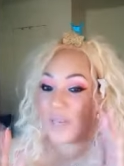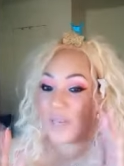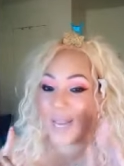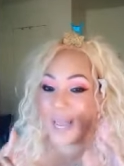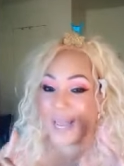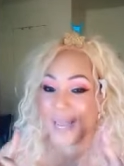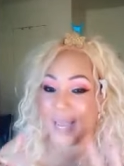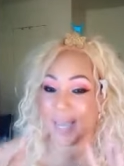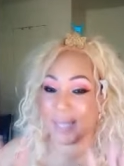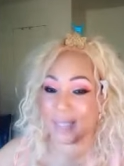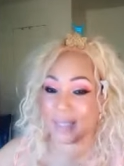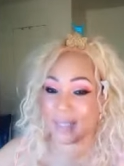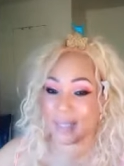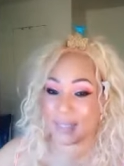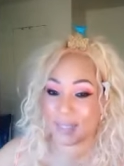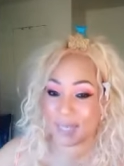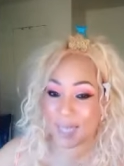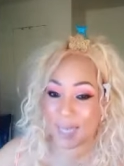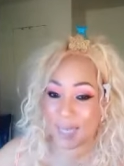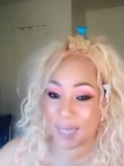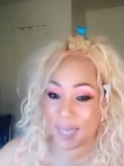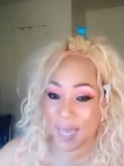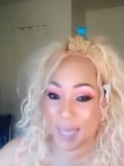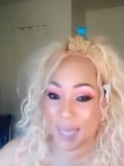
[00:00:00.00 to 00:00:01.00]
and I hate to
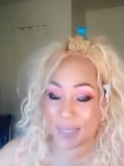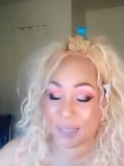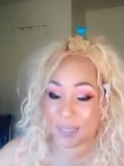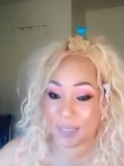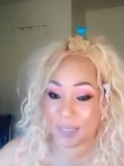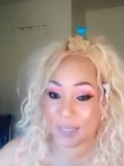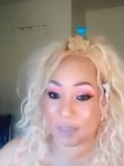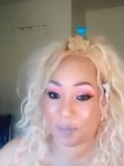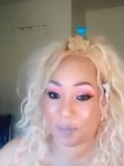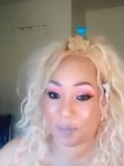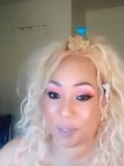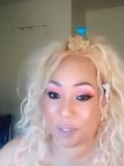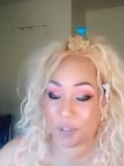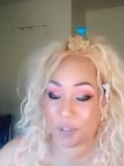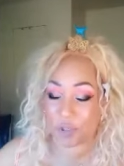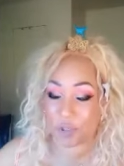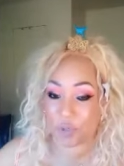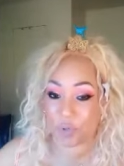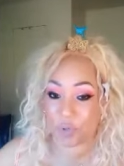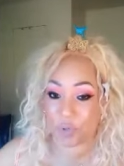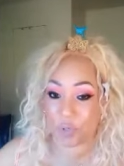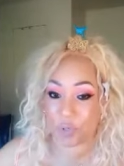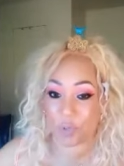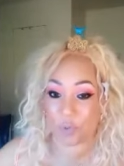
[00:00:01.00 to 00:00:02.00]
say it like this, but it's
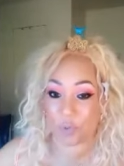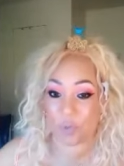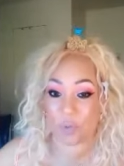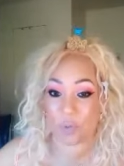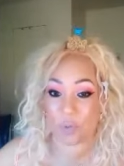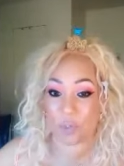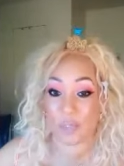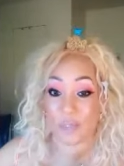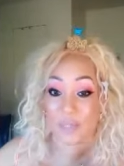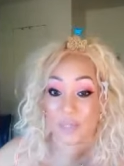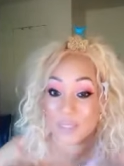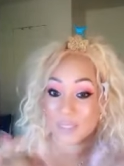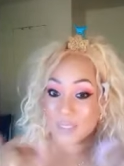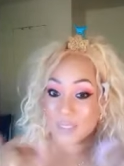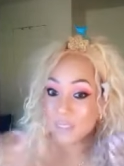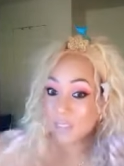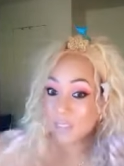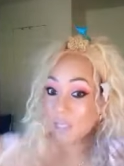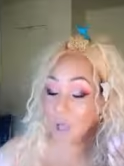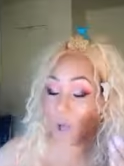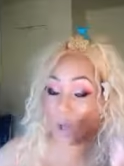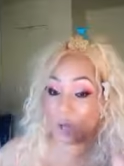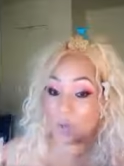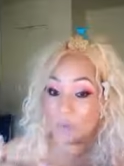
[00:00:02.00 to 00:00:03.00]
true. This is
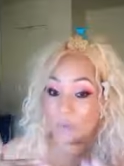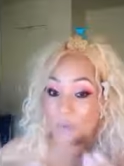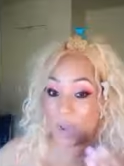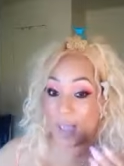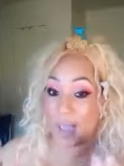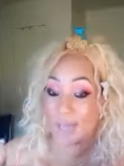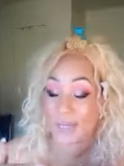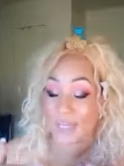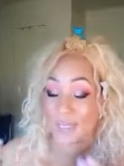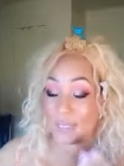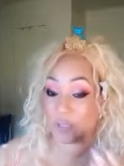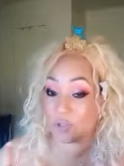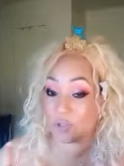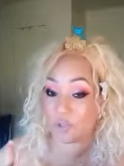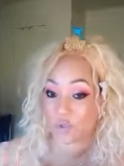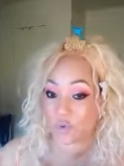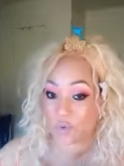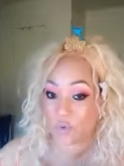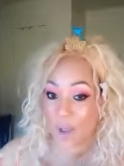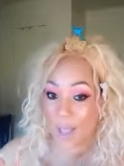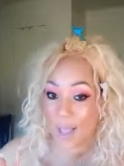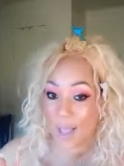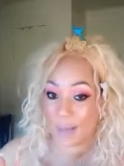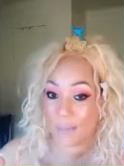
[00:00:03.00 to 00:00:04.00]
the only way I can
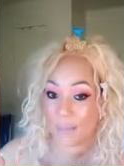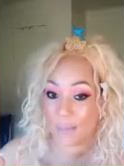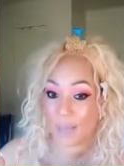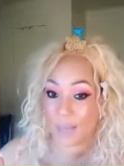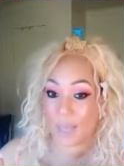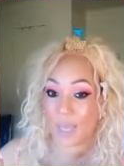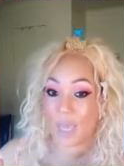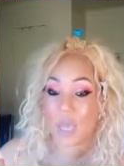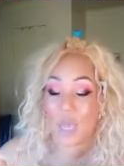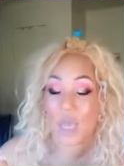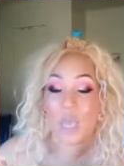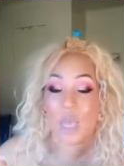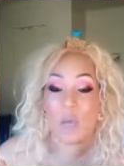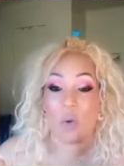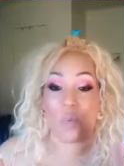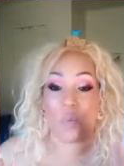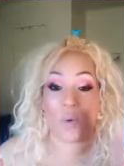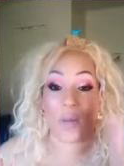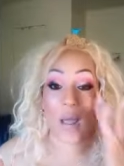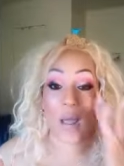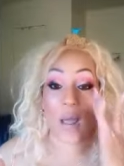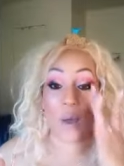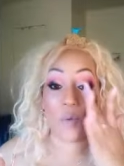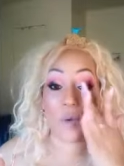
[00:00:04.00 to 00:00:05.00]
describe it.
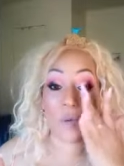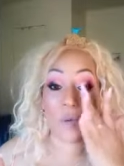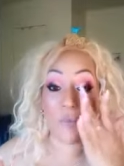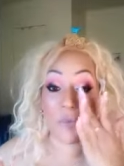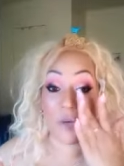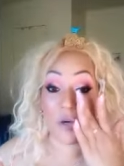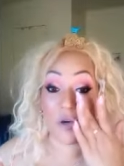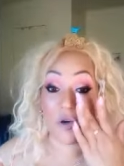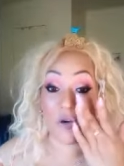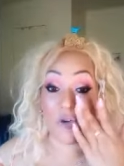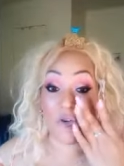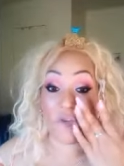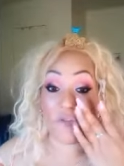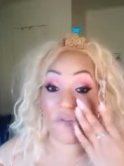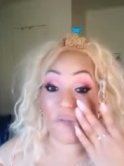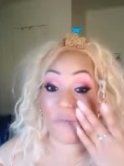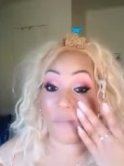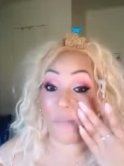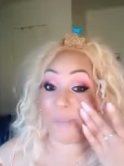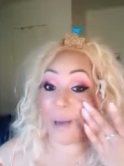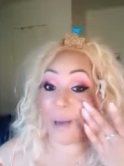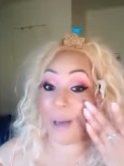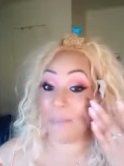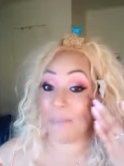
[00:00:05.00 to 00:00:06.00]
When I remove
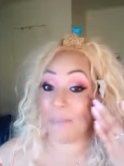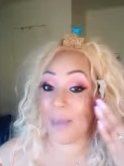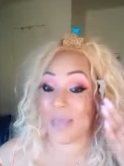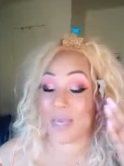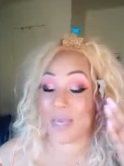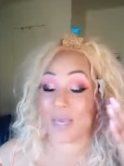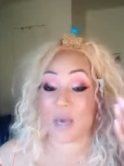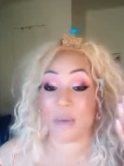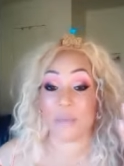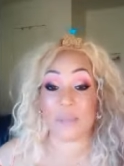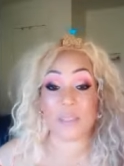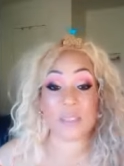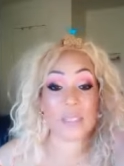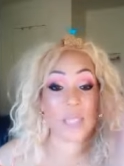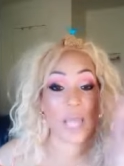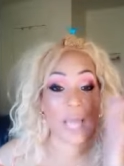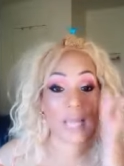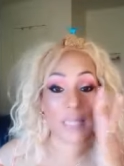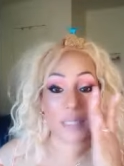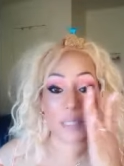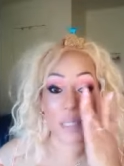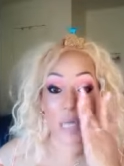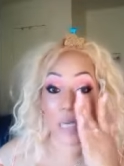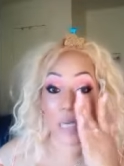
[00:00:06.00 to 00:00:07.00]
my makeup, it's
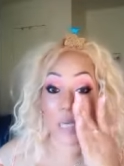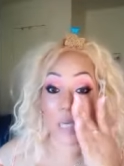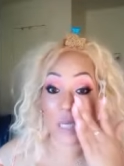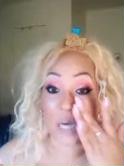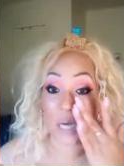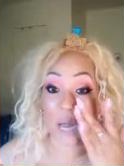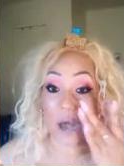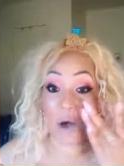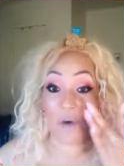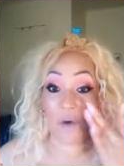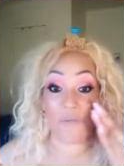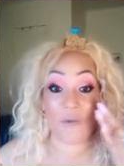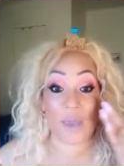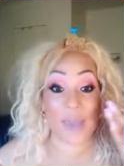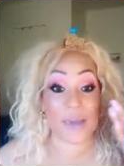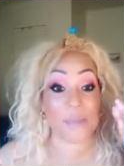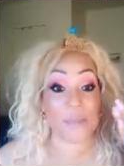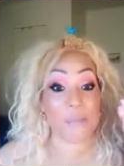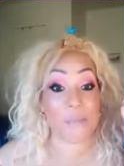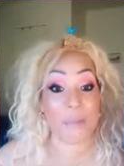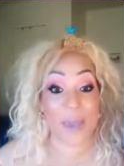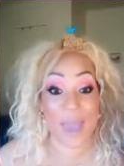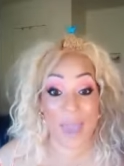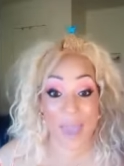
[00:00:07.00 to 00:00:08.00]
like taking off a
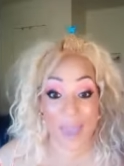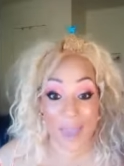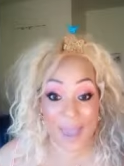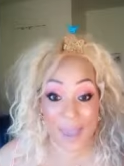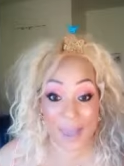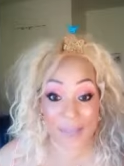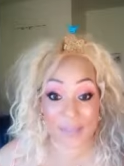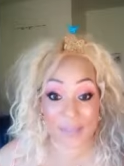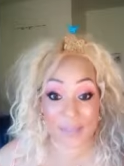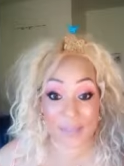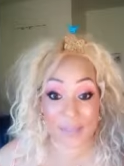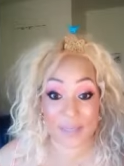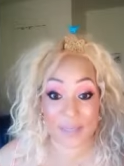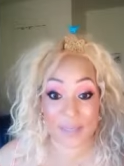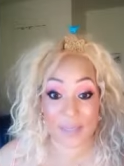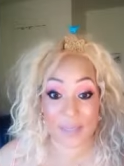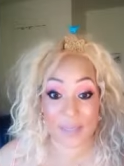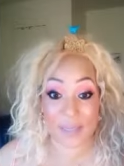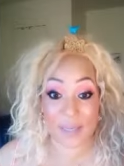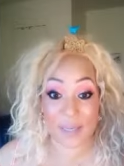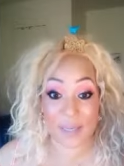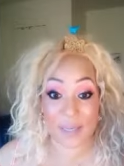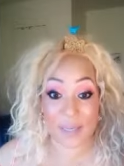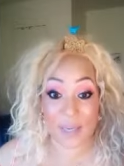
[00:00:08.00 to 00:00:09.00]
mask.
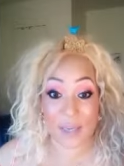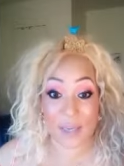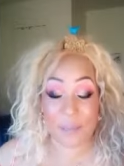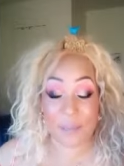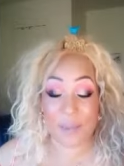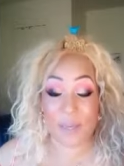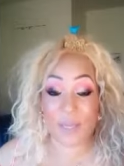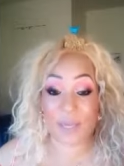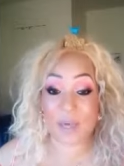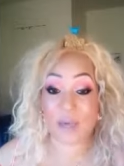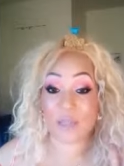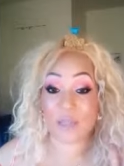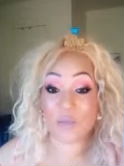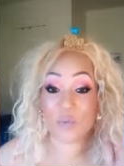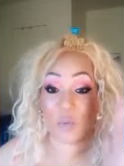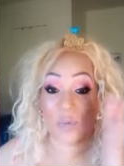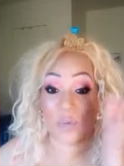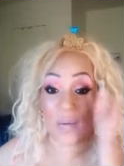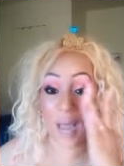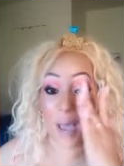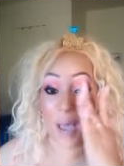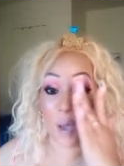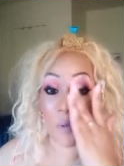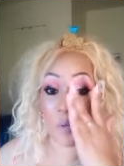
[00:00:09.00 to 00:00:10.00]
Because
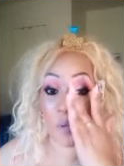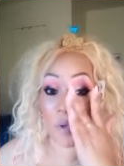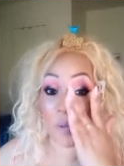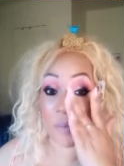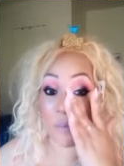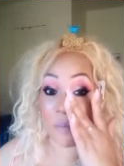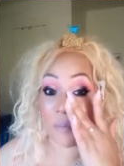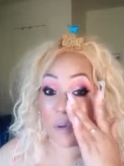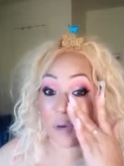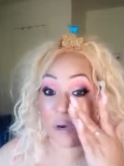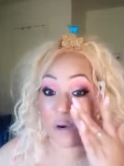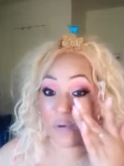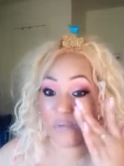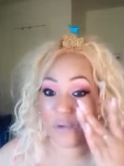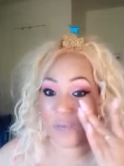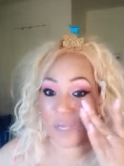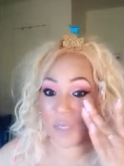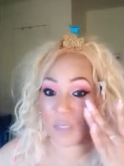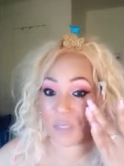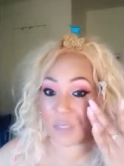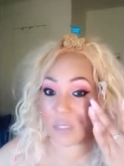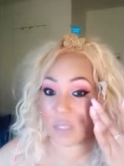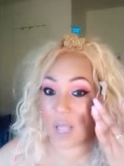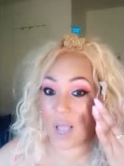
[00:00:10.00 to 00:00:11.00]
when I remove it,
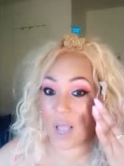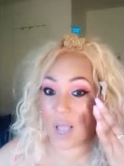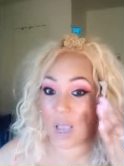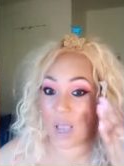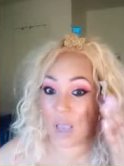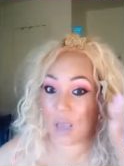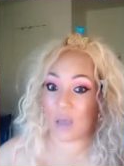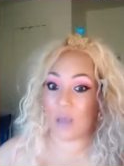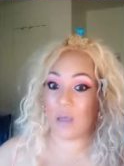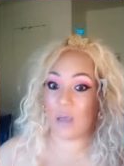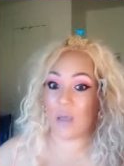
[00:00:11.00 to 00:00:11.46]
it's like,